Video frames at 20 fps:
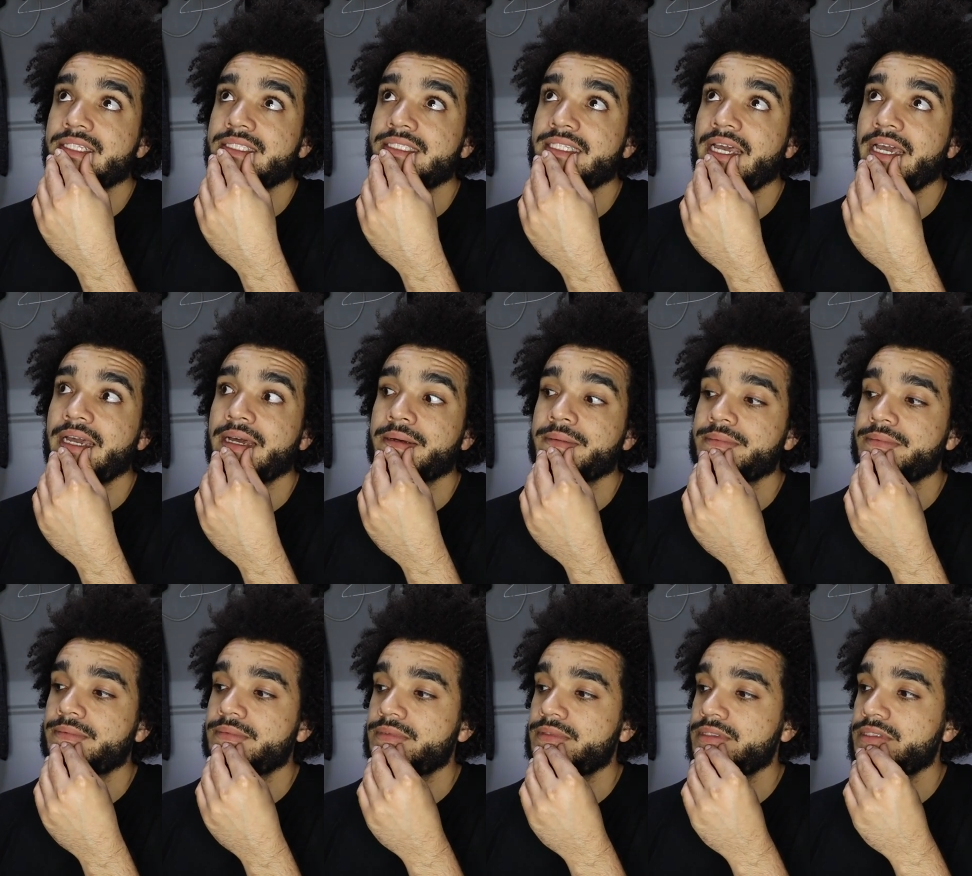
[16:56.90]
damn,
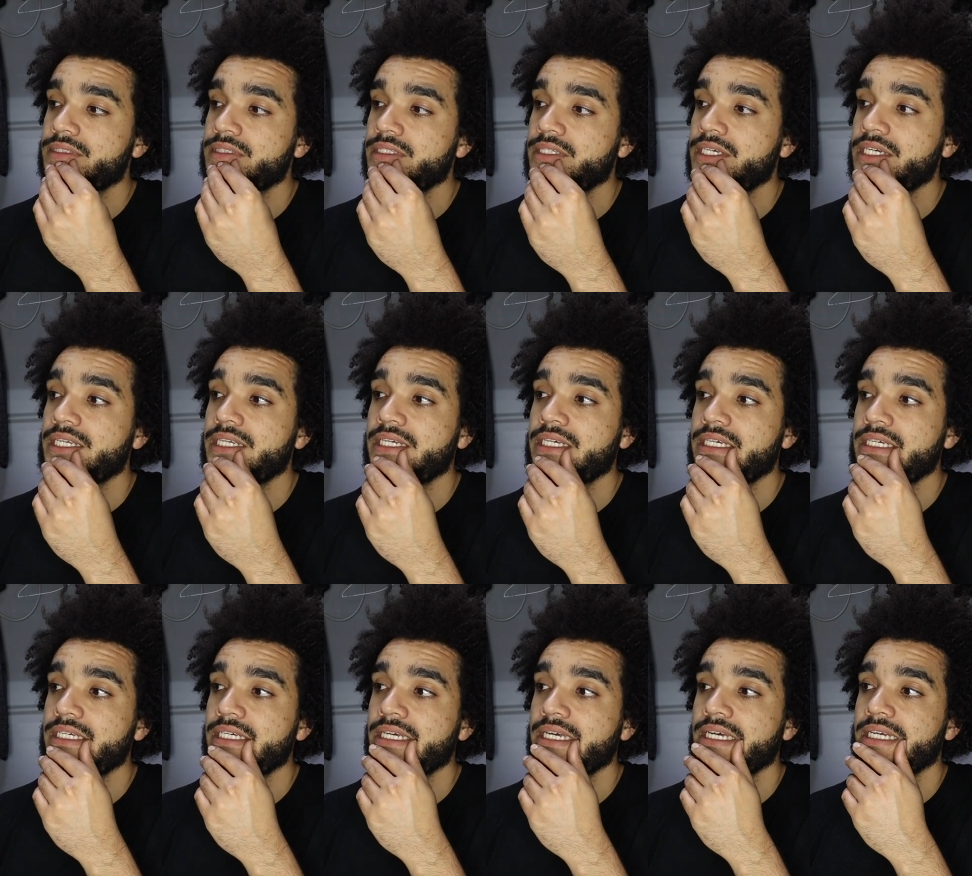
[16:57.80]
he
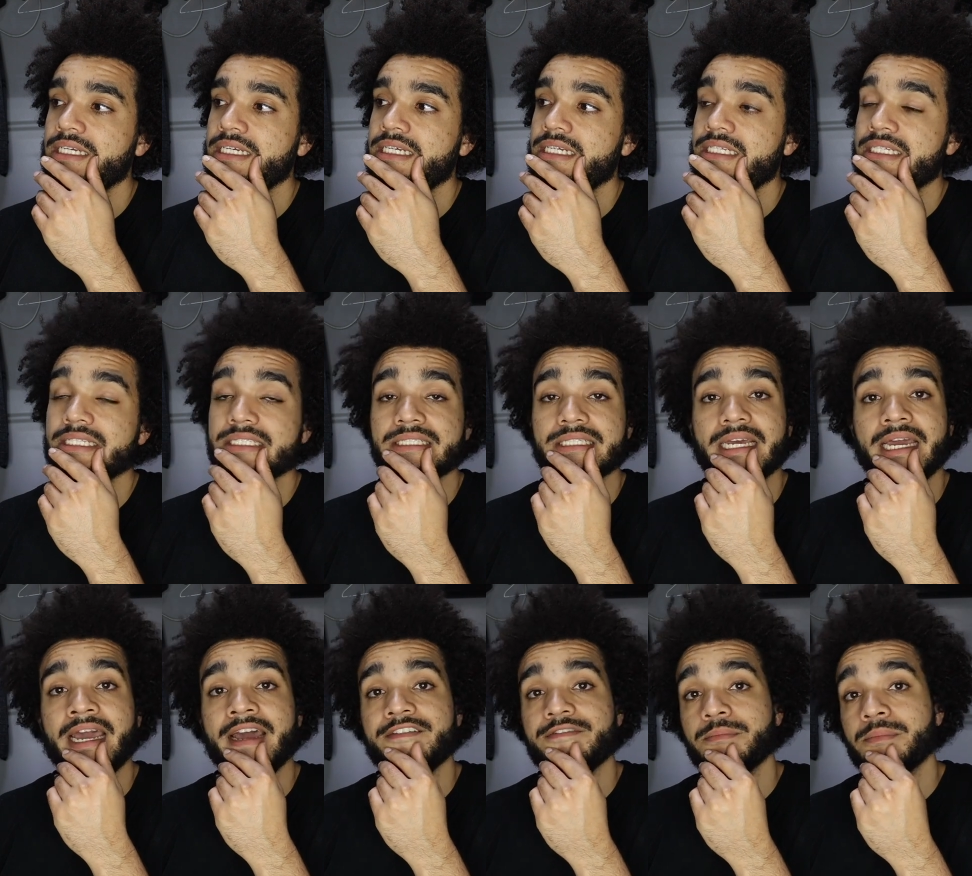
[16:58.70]
he doesn't
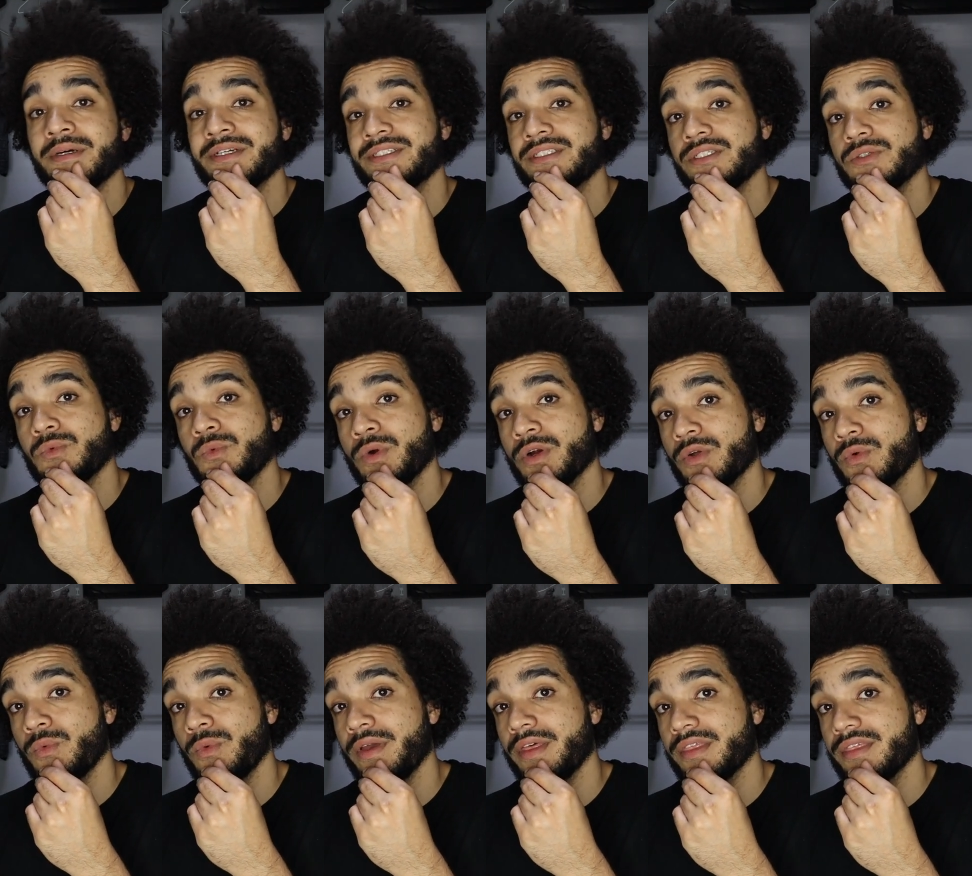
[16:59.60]
have much to work
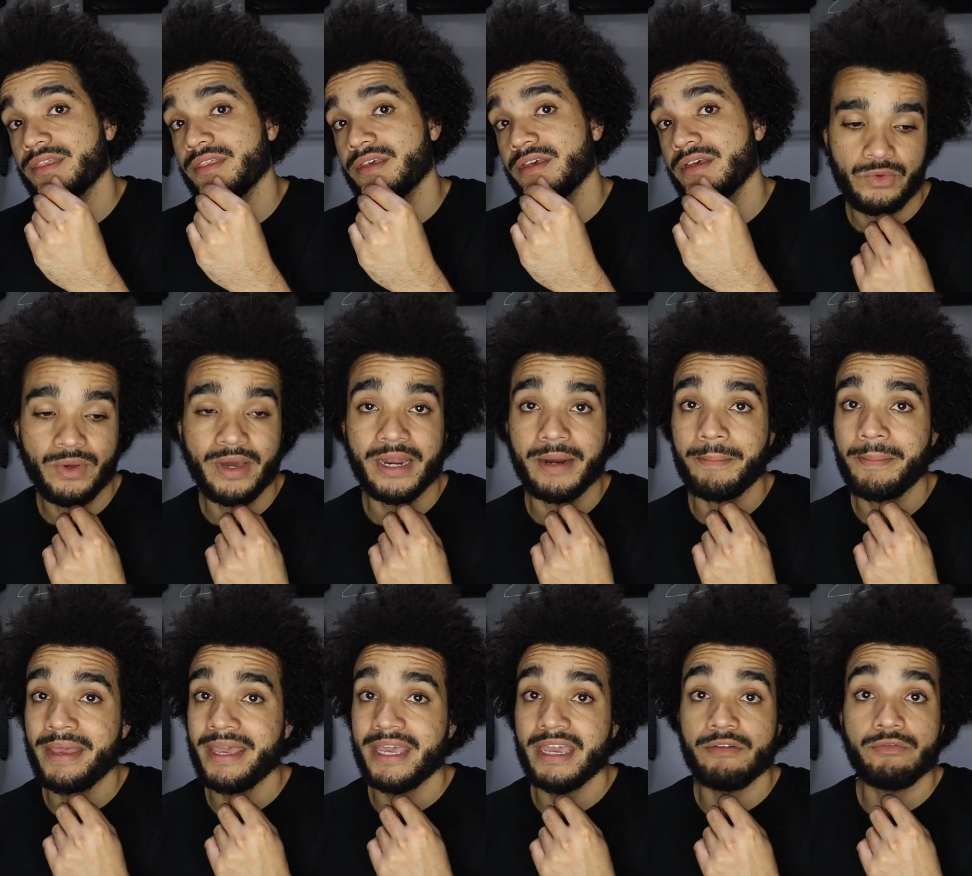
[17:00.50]
with. You gotta
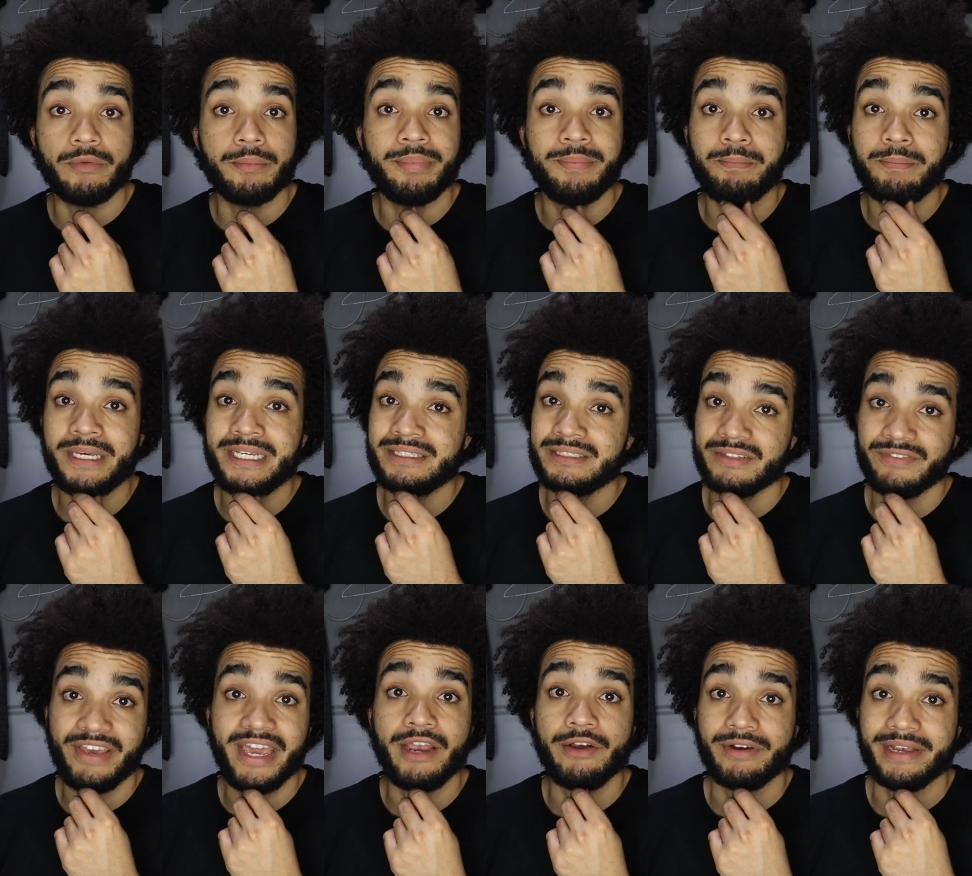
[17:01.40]
make every piece of
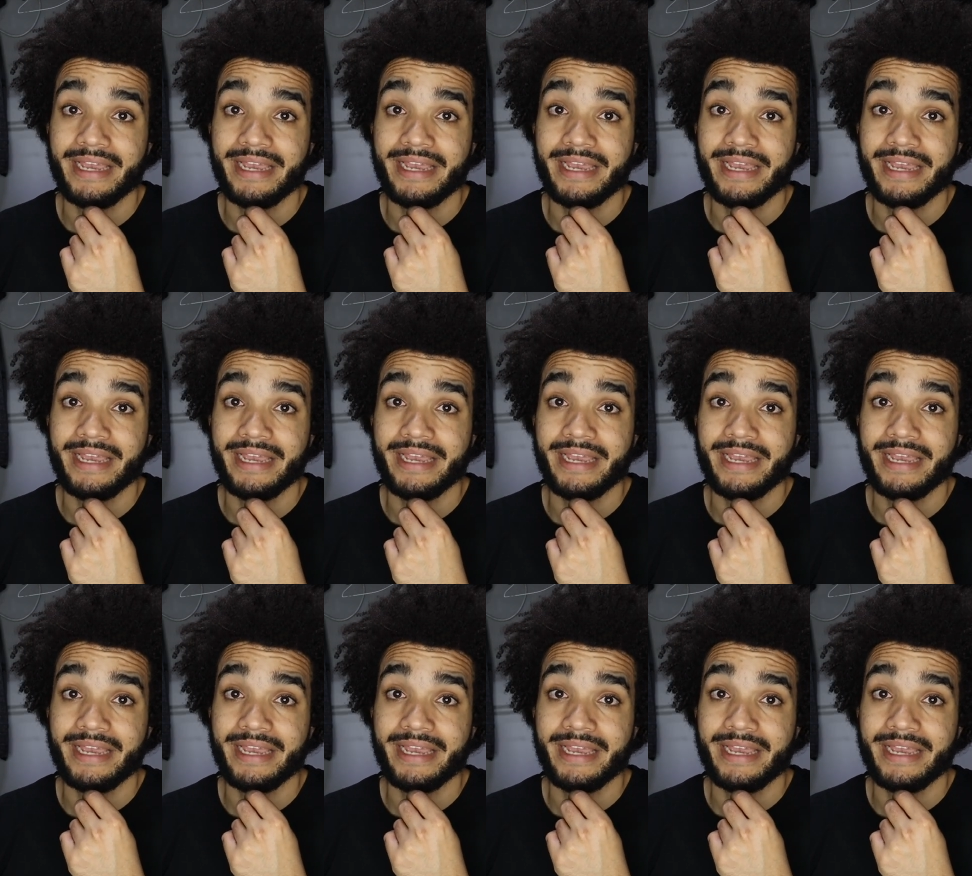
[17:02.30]
hair